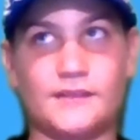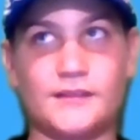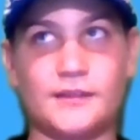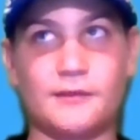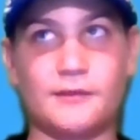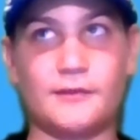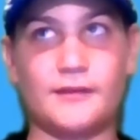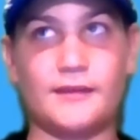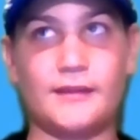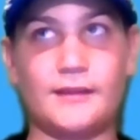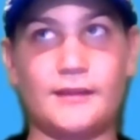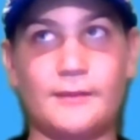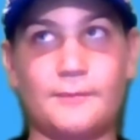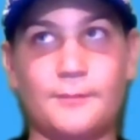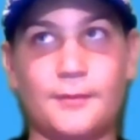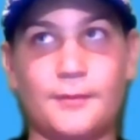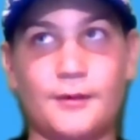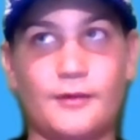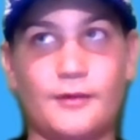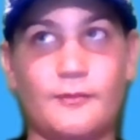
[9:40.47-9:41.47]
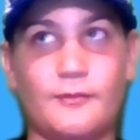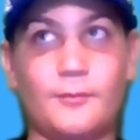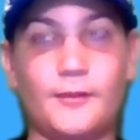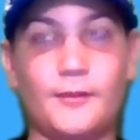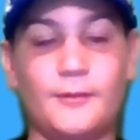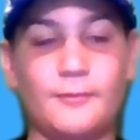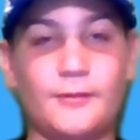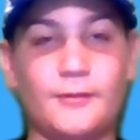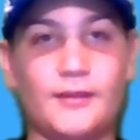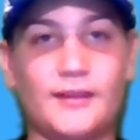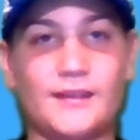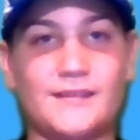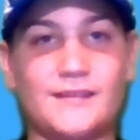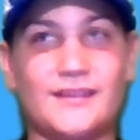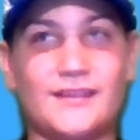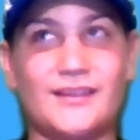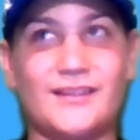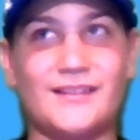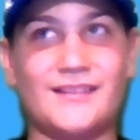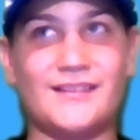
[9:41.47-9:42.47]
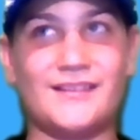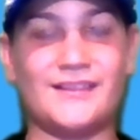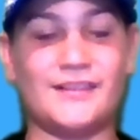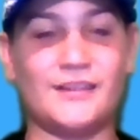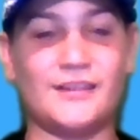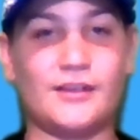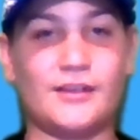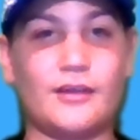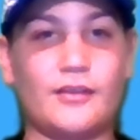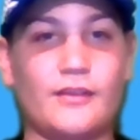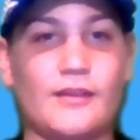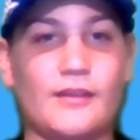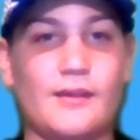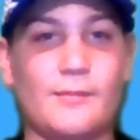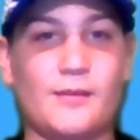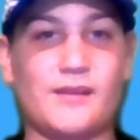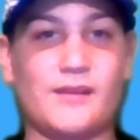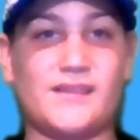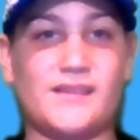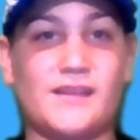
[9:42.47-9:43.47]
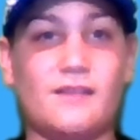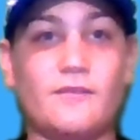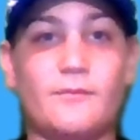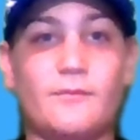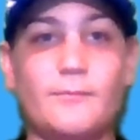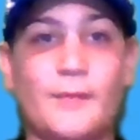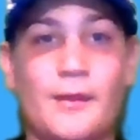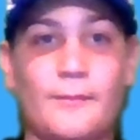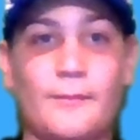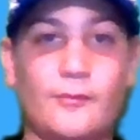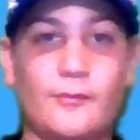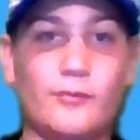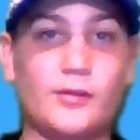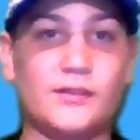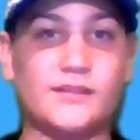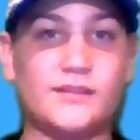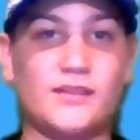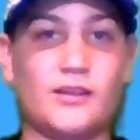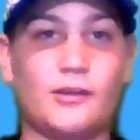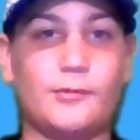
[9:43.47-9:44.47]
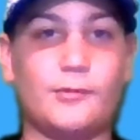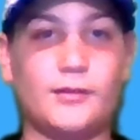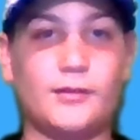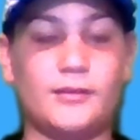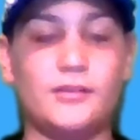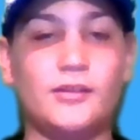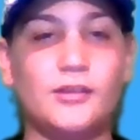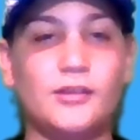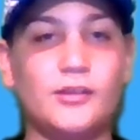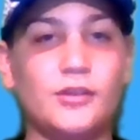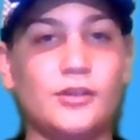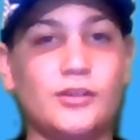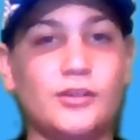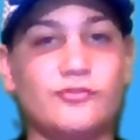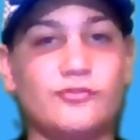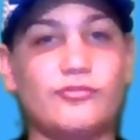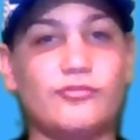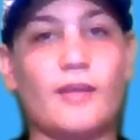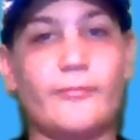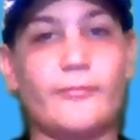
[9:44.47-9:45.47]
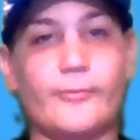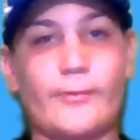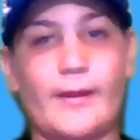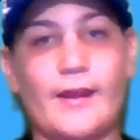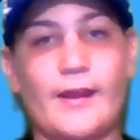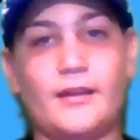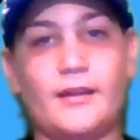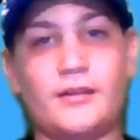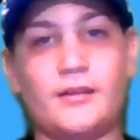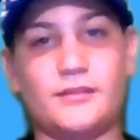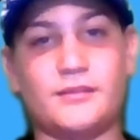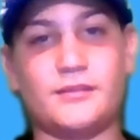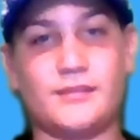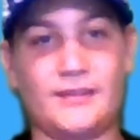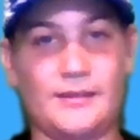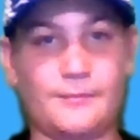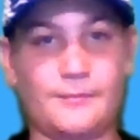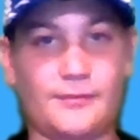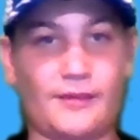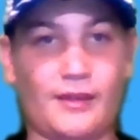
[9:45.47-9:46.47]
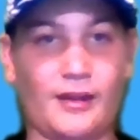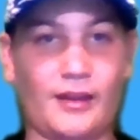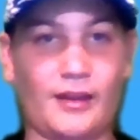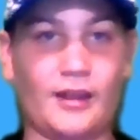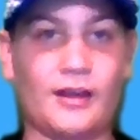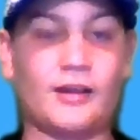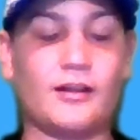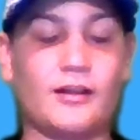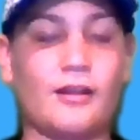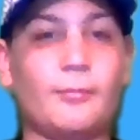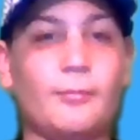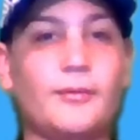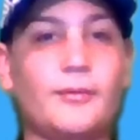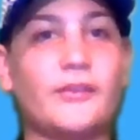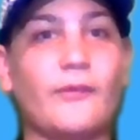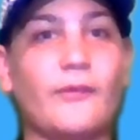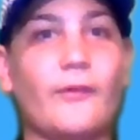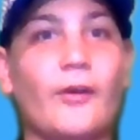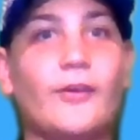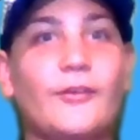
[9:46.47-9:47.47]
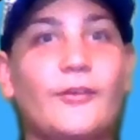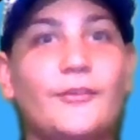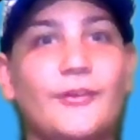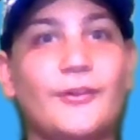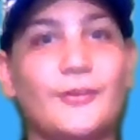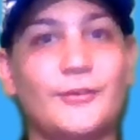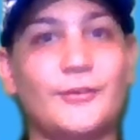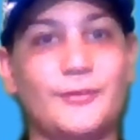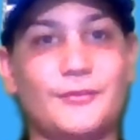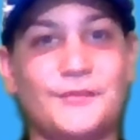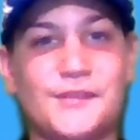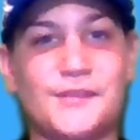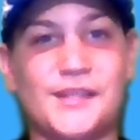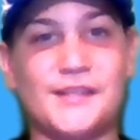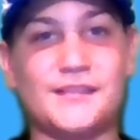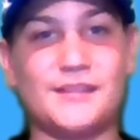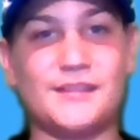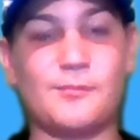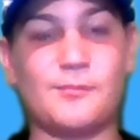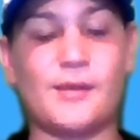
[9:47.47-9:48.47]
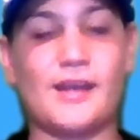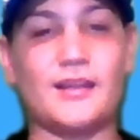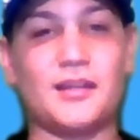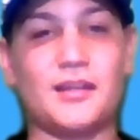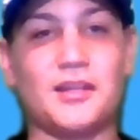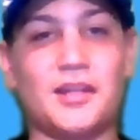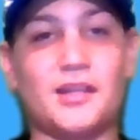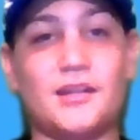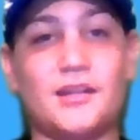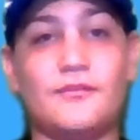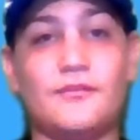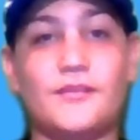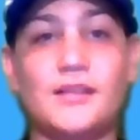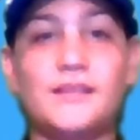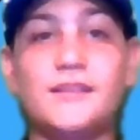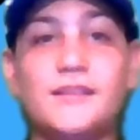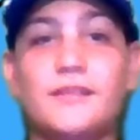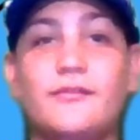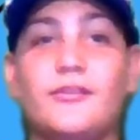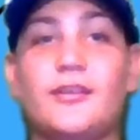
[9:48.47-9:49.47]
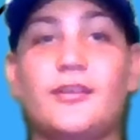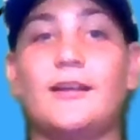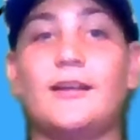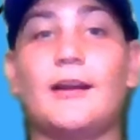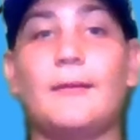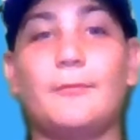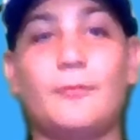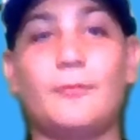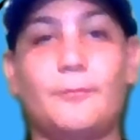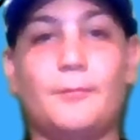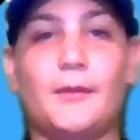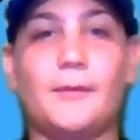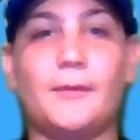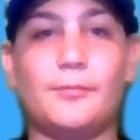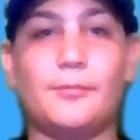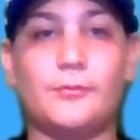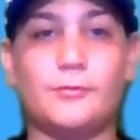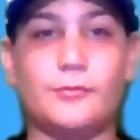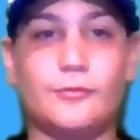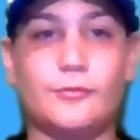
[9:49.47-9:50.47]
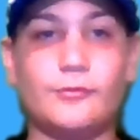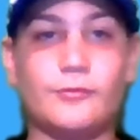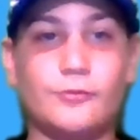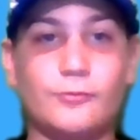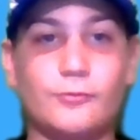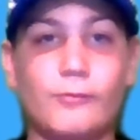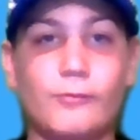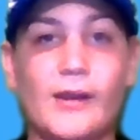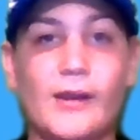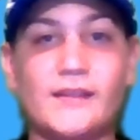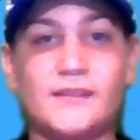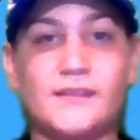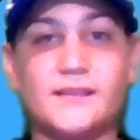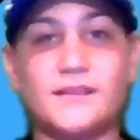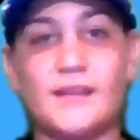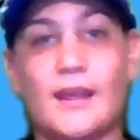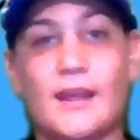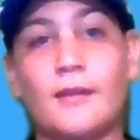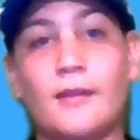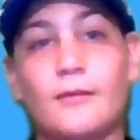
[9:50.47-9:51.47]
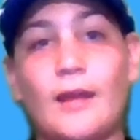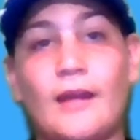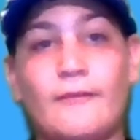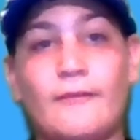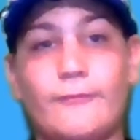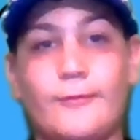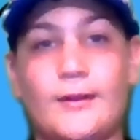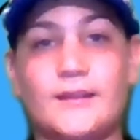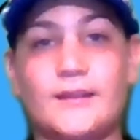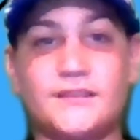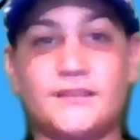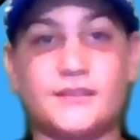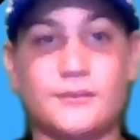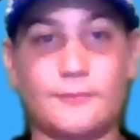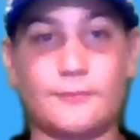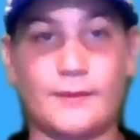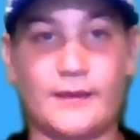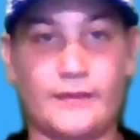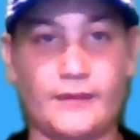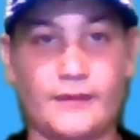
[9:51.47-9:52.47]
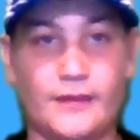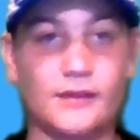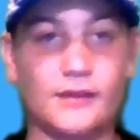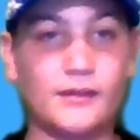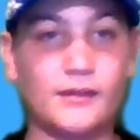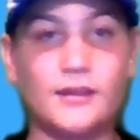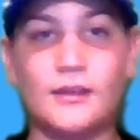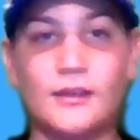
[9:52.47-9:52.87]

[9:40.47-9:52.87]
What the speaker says: going there, but I'll be really excited to go there myself maybe one time and drive around Gippsland Car Club, because I've heard a lot of good things about it. I've interviewed a couple of people who race and have raced around there.